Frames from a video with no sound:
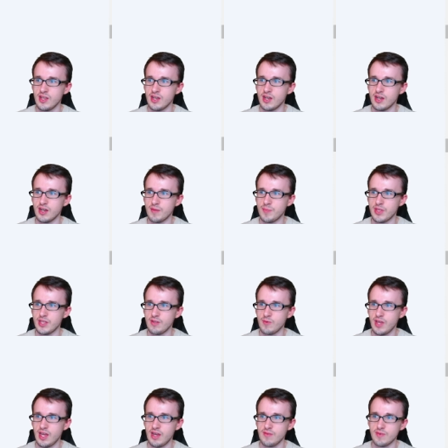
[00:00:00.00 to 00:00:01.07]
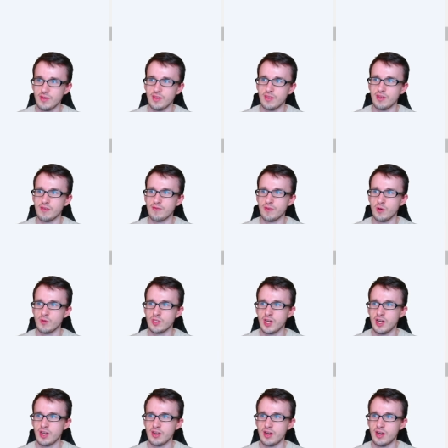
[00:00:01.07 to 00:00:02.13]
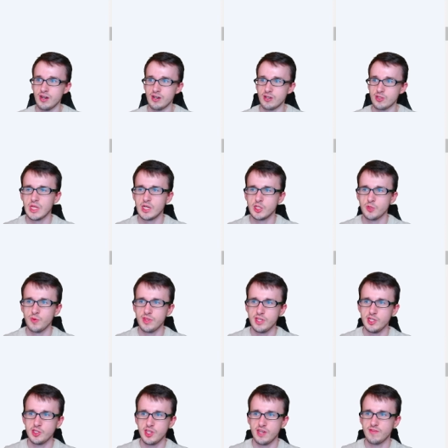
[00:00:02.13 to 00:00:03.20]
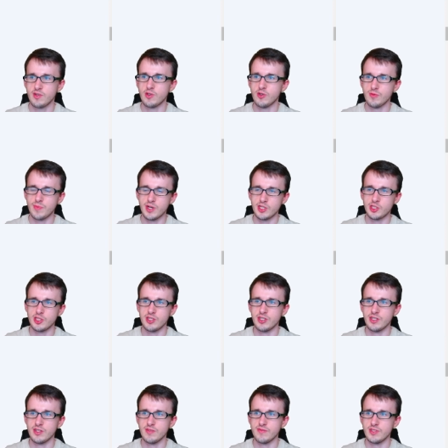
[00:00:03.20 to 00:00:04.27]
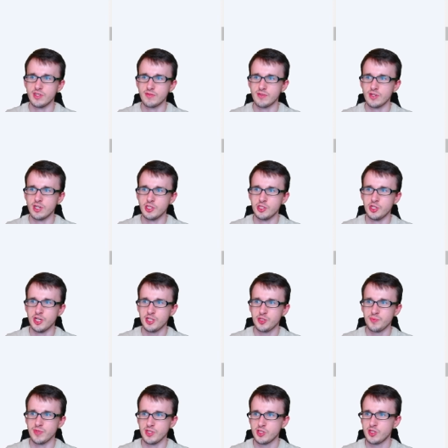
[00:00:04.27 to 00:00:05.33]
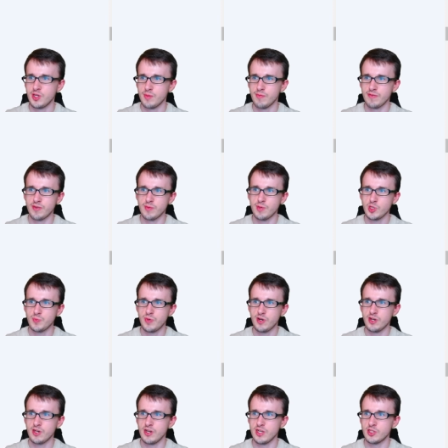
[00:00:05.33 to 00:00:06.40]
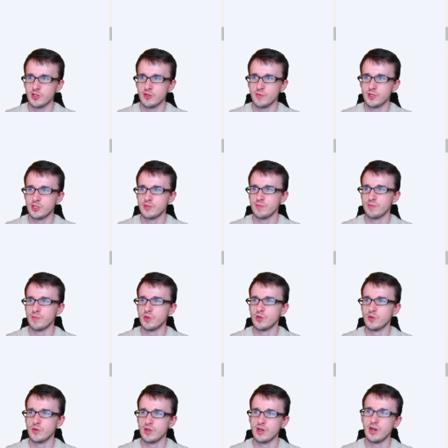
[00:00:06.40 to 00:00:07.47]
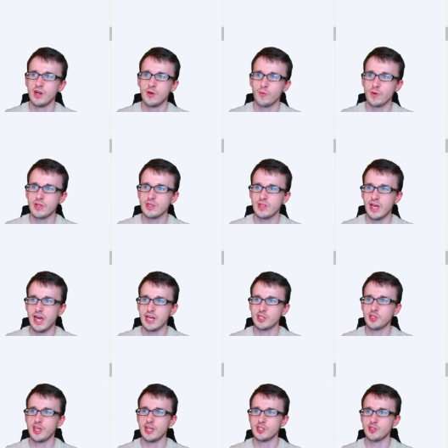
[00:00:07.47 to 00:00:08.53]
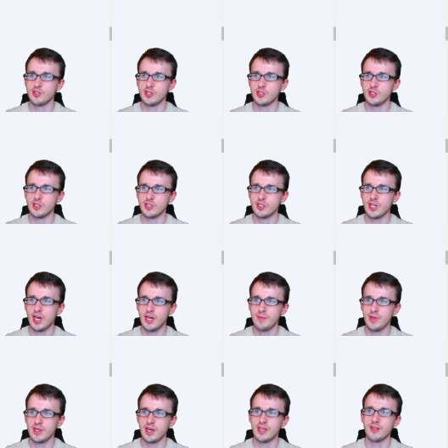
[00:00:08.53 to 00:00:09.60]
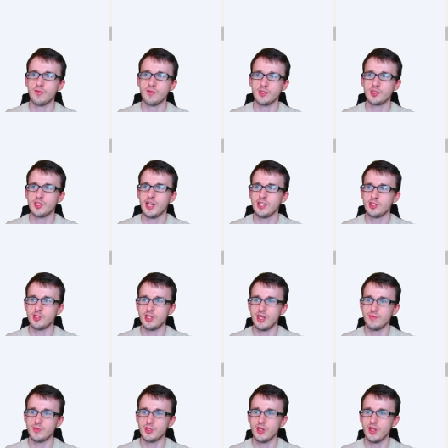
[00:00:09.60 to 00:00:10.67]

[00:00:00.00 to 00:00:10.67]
but then we have the Photon Arts. So with these, they have a whole bunch of different adjustments, but for the most part, it's a whole bunch more relaxed cancellation timing, either with sidesteps